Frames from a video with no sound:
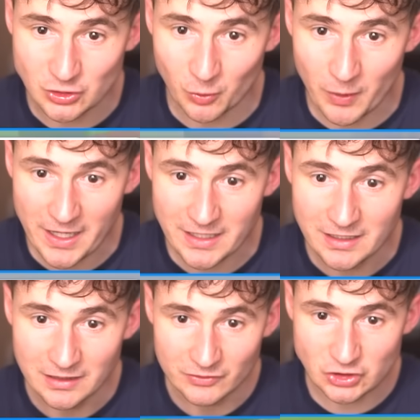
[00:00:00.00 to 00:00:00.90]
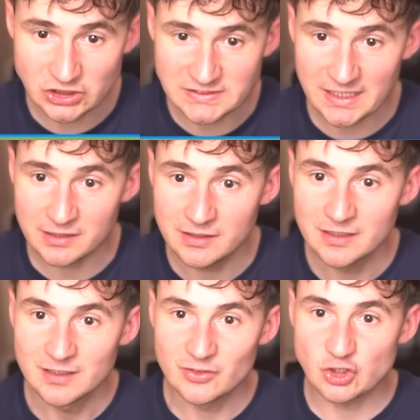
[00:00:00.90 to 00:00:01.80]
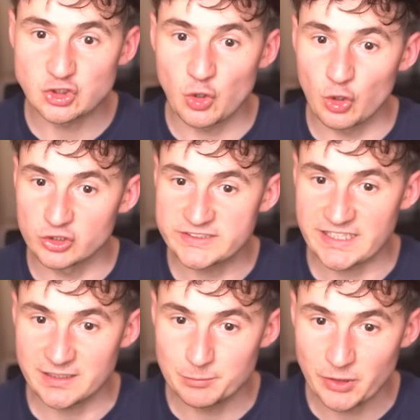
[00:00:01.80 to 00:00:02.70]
no way. There's a second... There's a whole second